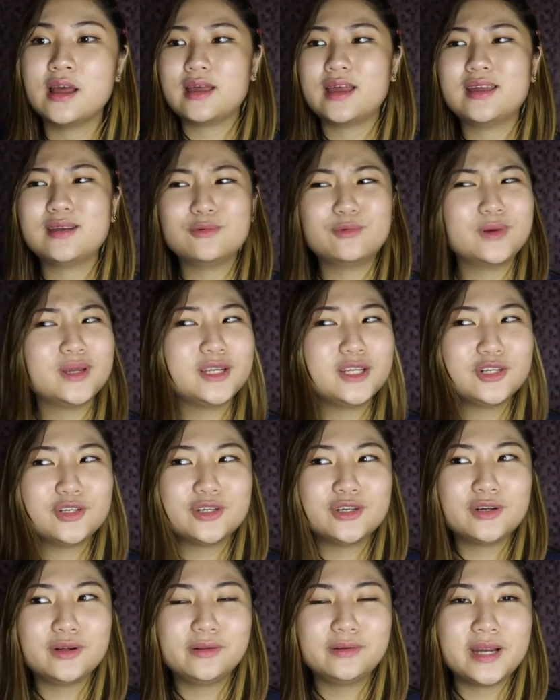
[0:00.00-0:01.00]
And when
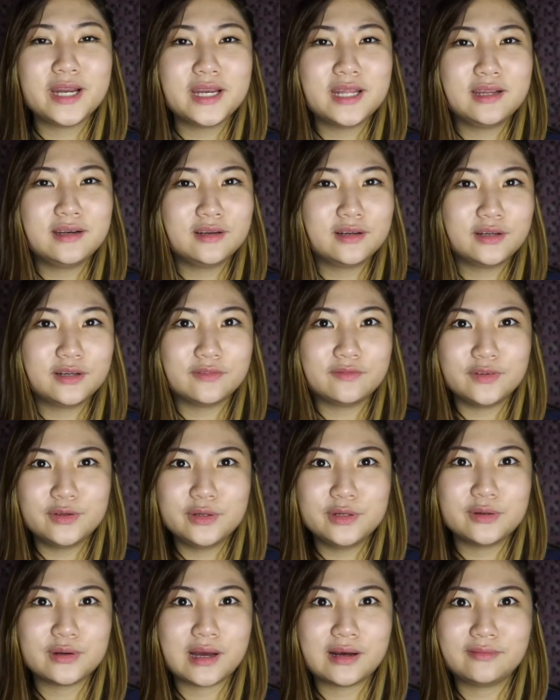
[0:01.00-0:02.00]
you're already in the review,
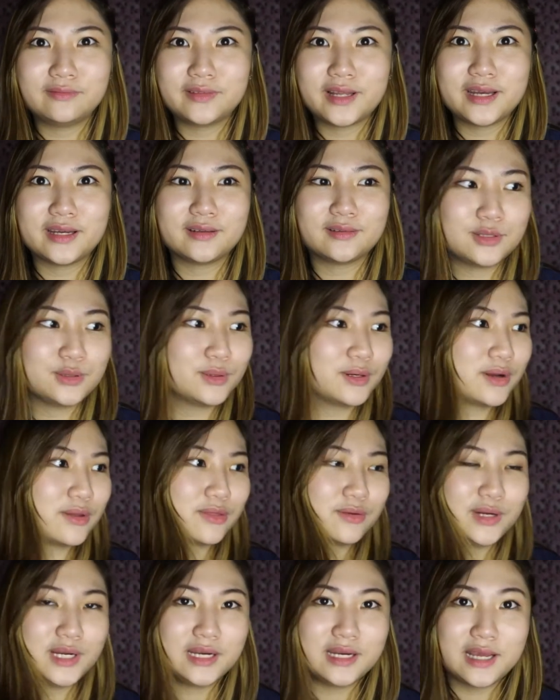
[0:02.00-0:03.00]
you have like 2 or
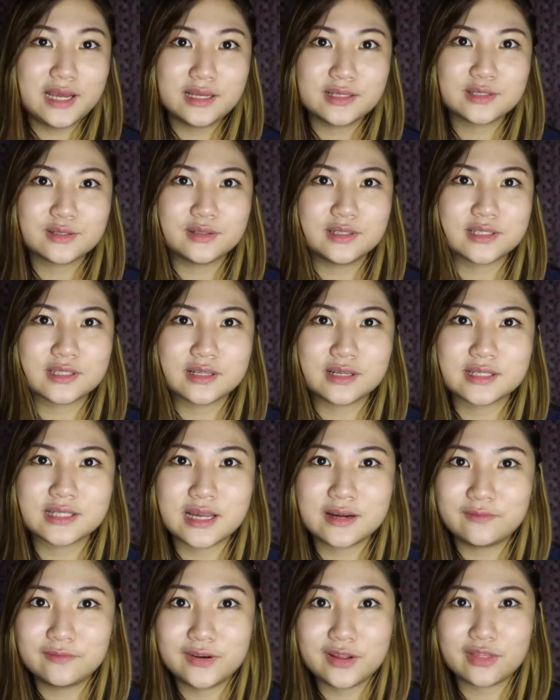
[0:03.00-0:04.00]
3 days to discuss
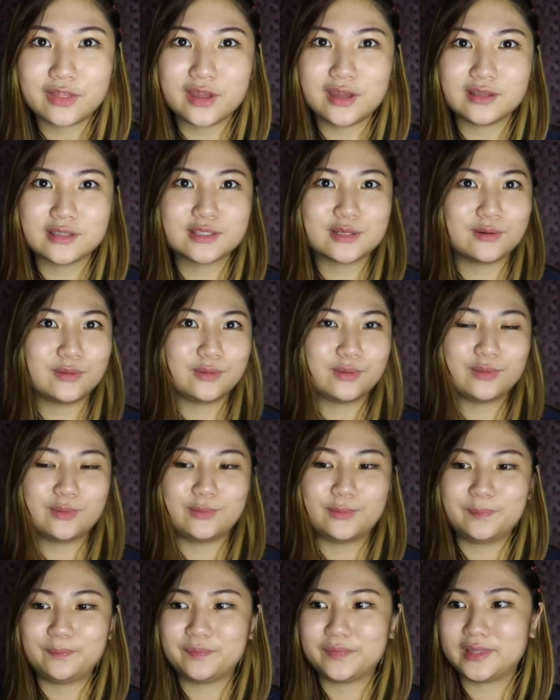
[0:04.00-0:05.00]
everything.
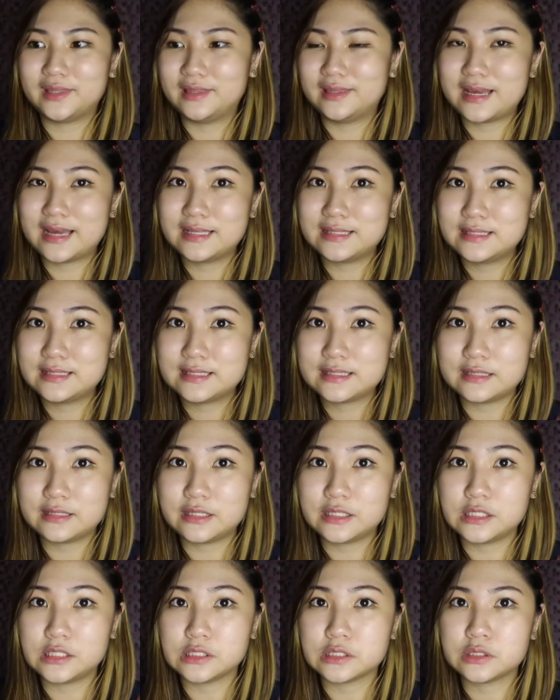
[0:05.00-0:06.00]
So that's
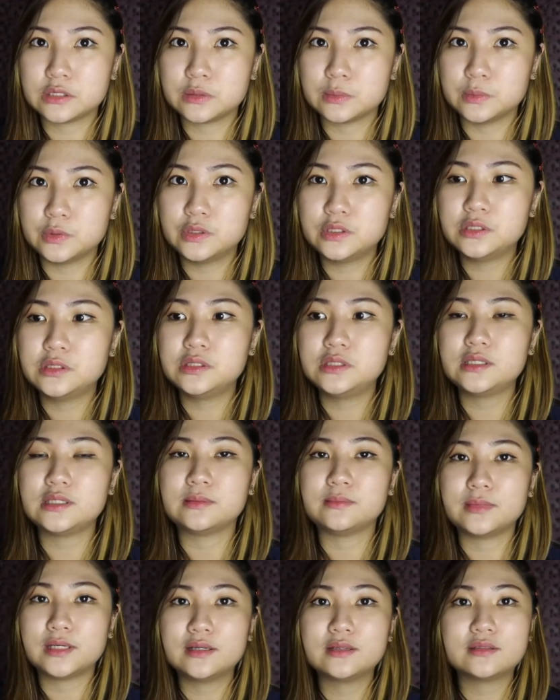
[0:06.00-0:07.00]
a small
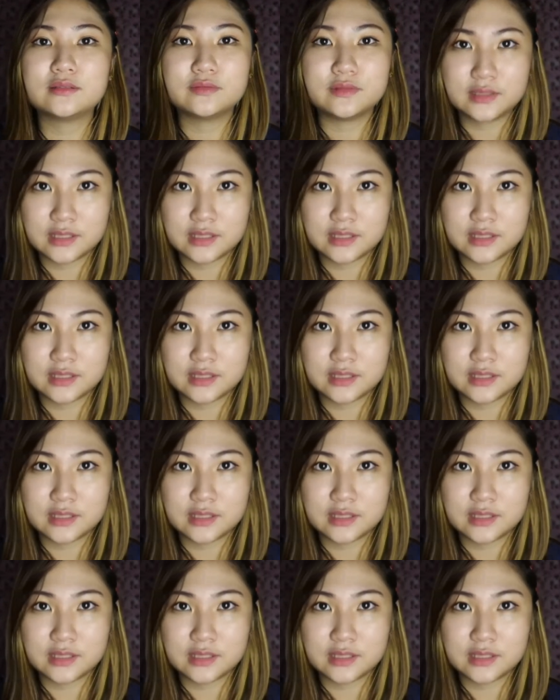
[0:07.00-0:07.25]
amount of